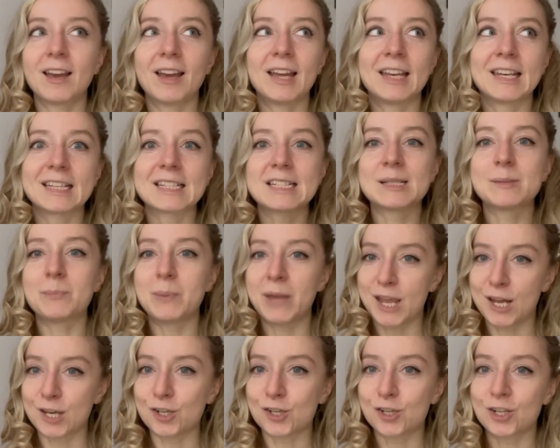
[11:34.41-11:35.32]
and
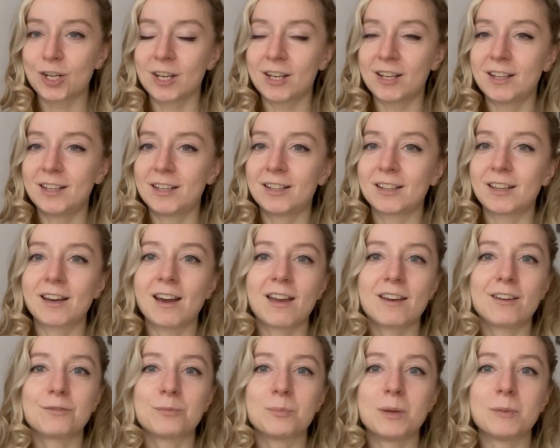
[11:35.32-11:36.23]
expansion and
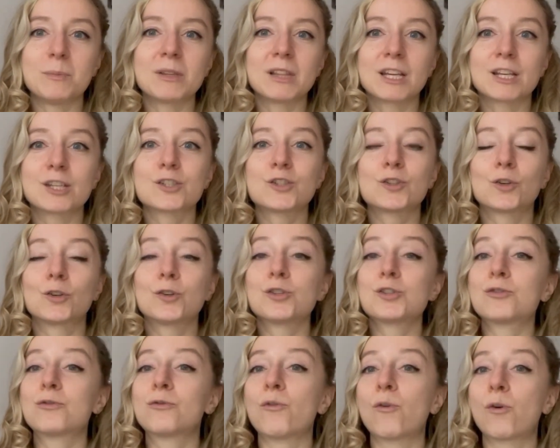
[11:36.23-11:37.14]
kind of maybe like
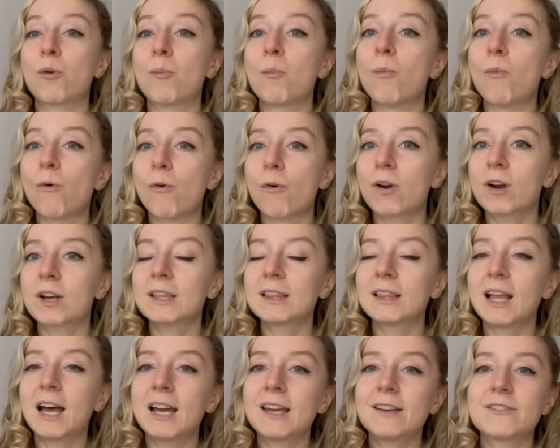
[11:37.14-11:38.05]
search for more in
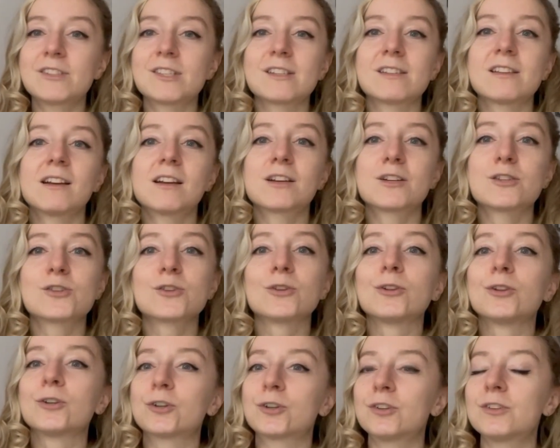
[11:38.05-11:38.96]
life, desire to
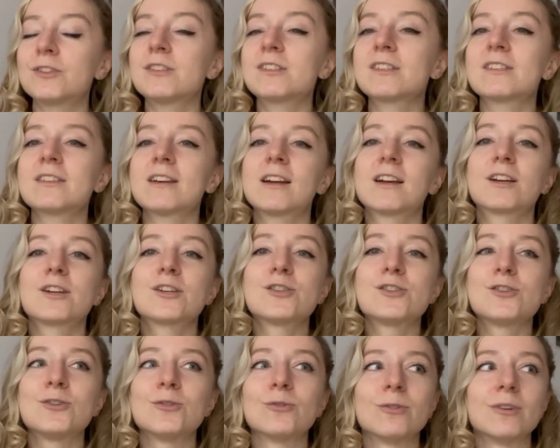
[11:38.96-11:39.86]
learn, desire
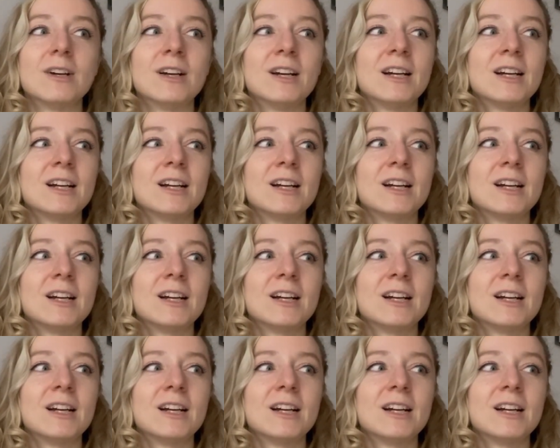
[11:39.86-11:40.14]
to,